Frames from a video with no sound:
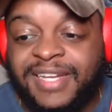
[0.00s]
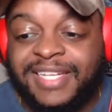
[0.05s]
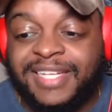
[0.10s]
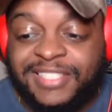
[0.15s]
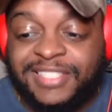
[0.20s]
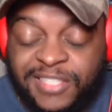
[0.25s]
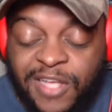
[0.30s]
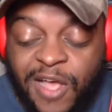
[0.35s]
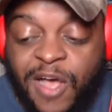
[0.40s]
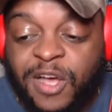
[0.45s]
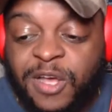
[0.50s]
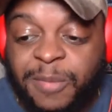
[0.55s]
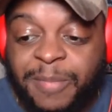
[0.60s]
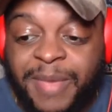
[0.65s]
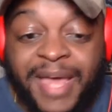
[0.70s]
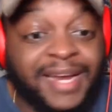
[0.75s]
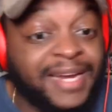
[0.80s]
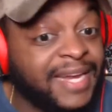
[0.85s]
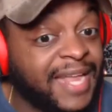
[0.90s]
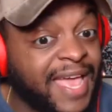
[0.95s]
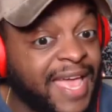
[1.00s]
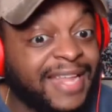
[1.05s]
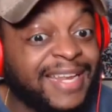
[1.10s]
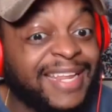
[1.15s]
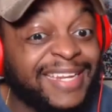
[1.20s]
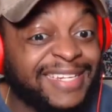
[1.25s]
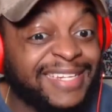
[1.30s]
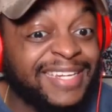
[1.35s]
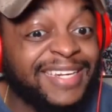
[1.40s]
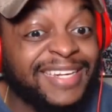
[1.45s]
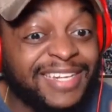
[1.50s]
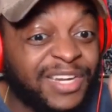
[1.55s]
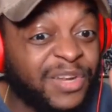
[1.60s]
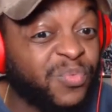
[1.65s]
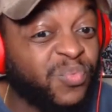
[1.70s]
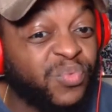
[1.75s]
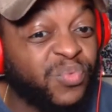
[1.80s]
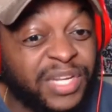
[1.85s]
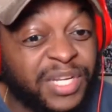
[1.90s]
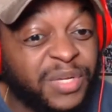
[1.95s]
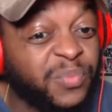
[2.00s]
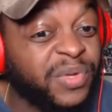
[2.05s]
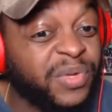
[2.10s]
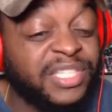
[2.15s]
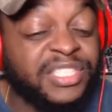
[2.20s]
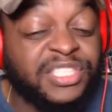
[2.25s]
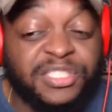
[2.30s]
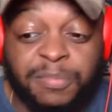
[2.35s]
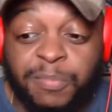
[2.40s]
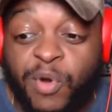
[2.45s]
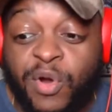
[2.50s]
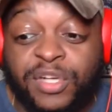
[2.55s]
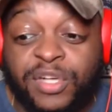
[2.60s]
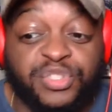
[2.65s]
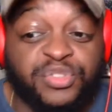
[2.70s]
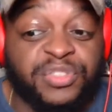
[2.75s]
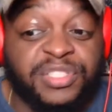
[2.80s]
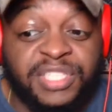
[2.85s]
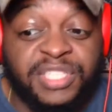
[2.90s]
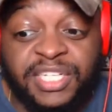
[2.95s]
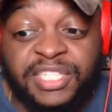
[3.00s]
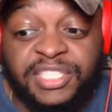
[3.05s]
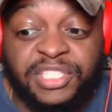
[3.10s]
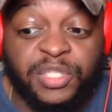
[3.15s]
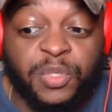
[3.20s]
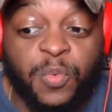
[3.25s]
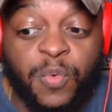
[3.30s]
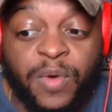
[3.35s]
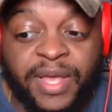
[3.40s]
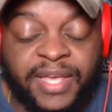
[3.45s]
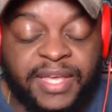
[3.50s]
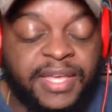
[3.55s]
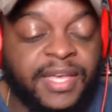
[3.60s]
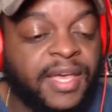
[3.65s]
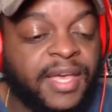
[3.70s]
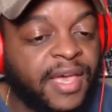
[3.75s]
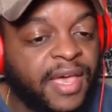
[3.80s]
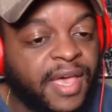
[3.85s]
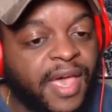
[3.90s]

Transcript: Let's talk about it and how they did it in a really, really smart, strategic way